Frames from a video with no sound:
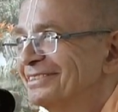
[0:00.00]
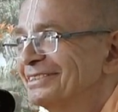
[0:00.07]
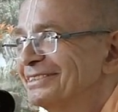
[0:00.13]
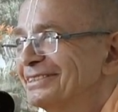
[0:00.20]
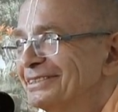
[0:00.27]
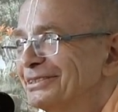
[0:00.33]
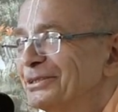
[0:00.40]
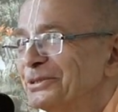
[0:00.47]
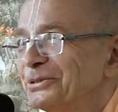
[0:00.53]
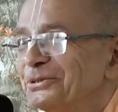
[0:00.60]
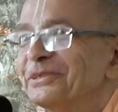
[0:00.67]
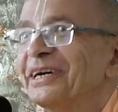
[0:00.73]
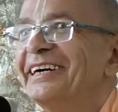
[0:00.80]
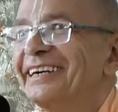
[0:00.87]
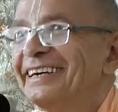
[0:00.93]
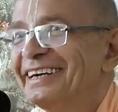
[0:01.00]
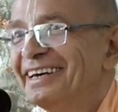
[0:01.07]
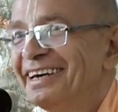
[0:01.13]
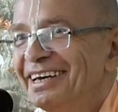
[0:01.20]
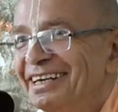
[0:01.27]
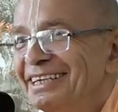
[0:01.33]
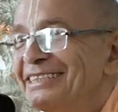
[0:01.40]
So
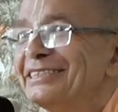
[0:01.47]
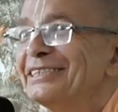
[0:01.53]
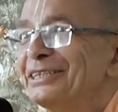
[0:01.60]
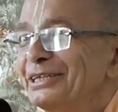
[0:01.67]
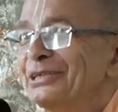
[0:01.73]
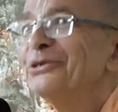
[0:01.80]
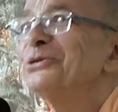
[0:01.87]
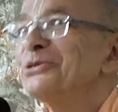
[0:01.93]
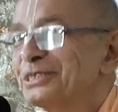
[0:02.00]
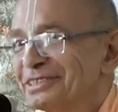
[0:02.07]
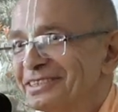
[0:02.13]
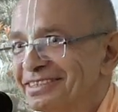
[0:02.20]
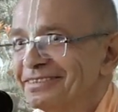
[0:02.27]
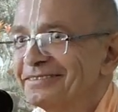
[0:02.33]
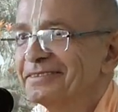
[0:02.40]
it's an illusion.